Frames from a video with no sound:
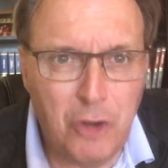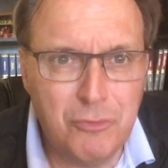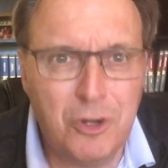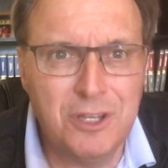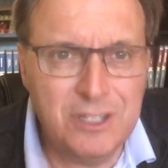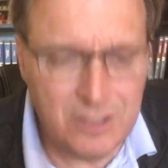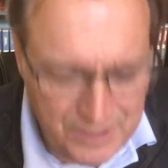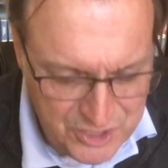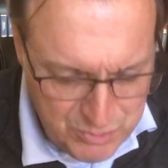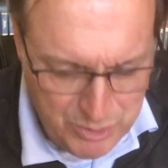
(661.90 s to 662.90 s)
over
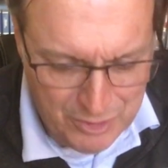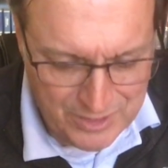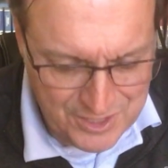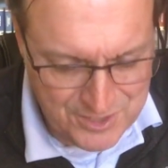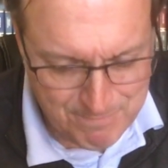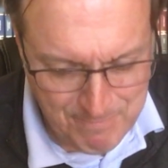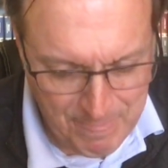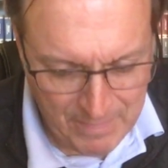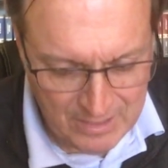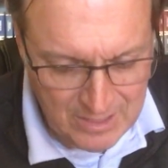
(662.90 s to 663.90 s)
unclean spirits.
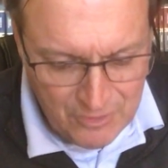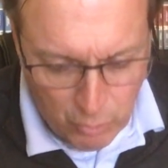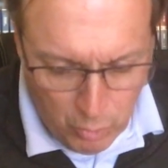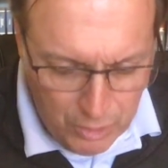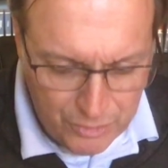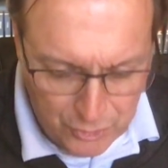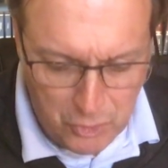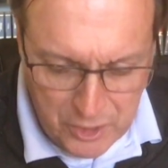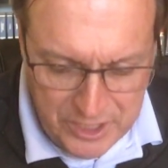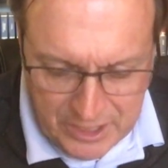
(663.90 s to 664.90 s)
The word
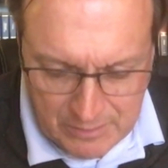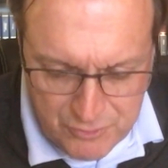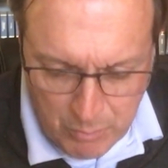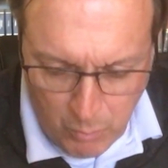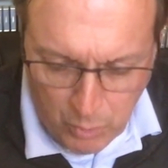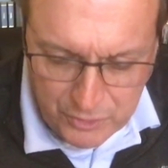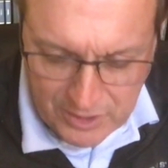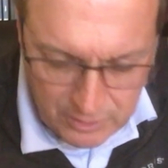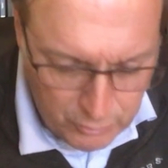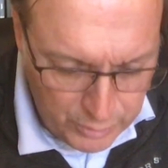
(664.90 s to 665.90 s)
authority comes from a word
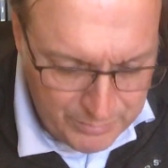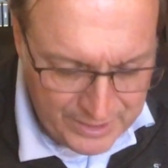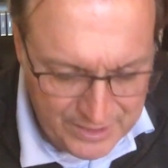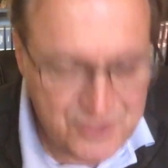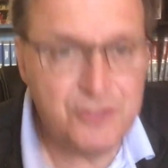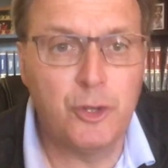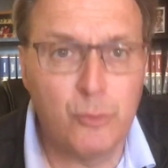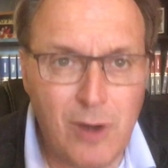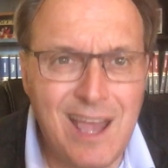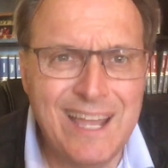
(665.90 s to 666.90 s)
that literally means the
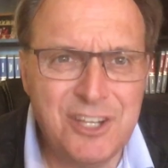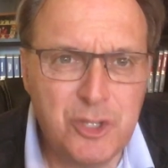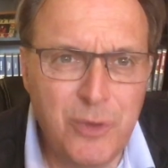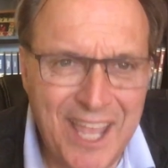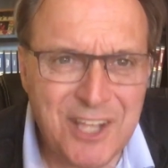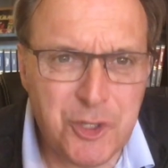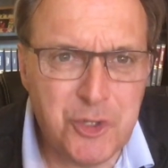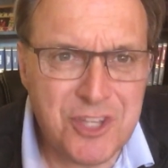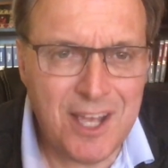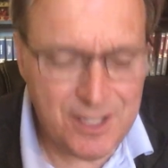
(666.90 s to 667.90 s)
right to
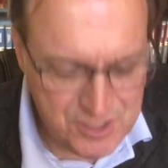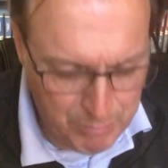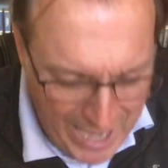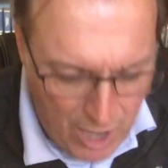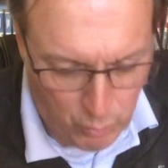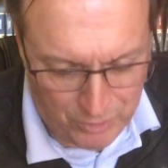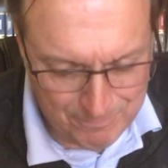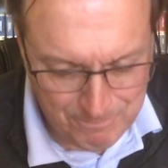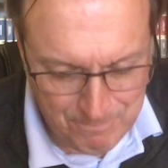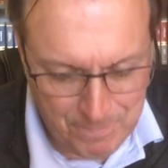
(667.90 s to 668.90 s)
exercise power.
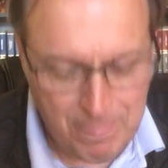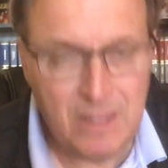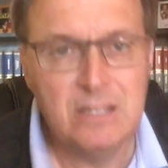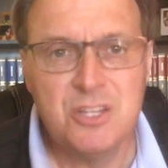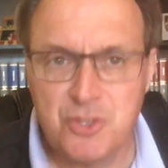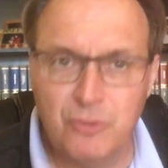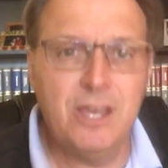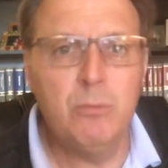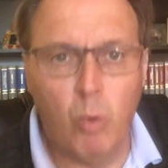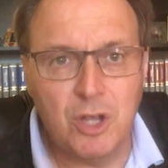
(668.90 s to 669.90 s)
So
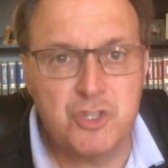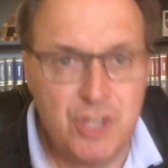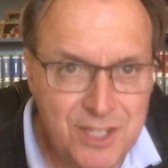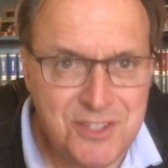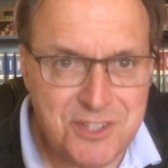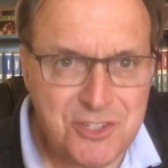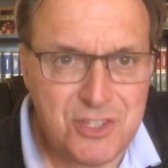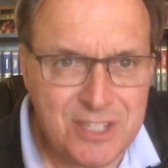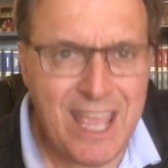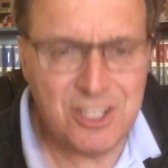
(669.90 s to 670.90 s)
they watched Jesus
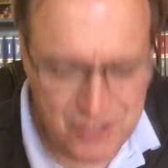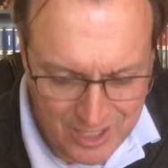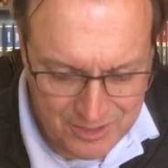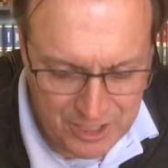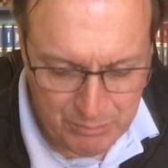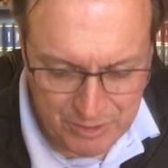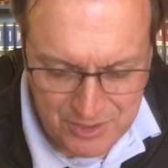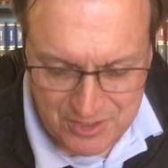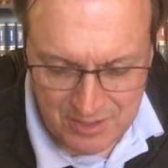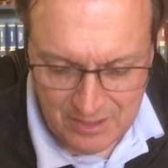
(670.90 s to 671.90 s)
cast out
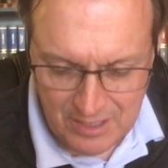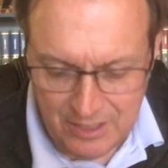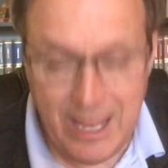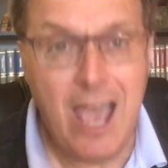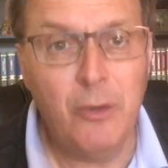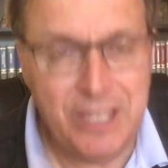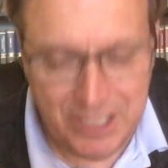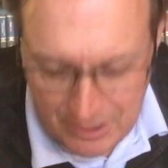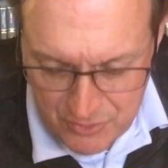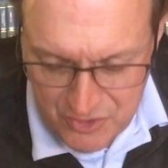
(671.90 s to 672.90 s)
demons. Now he
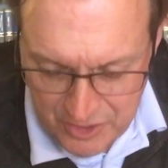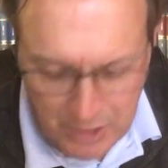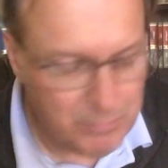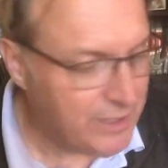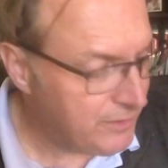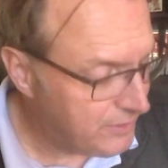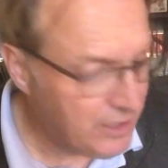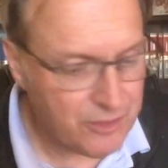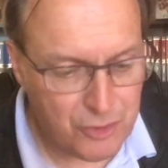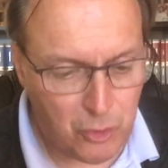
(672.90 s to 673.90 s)
gives them uh,
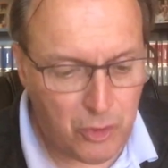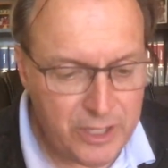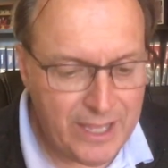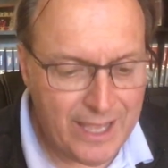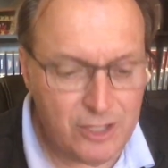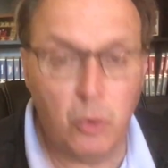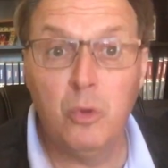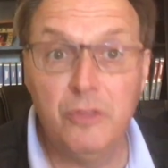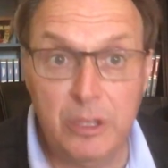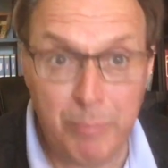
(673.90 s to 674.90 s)
the authority and
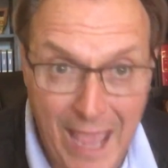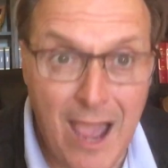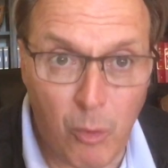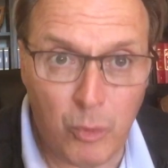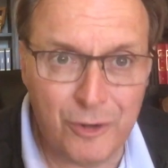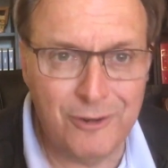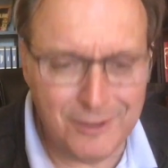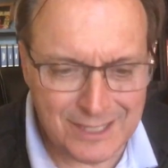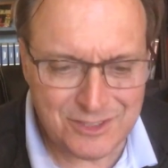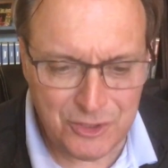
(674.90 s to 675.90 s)
or the
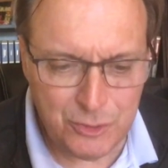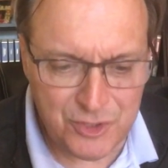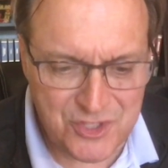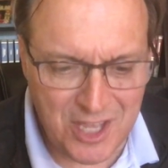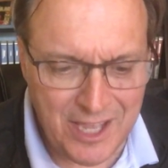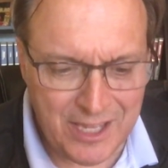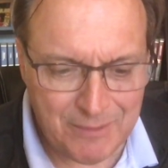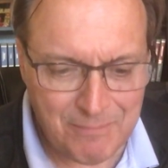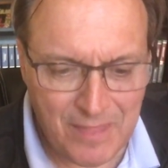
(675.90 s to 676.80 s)
power uh, to do the same.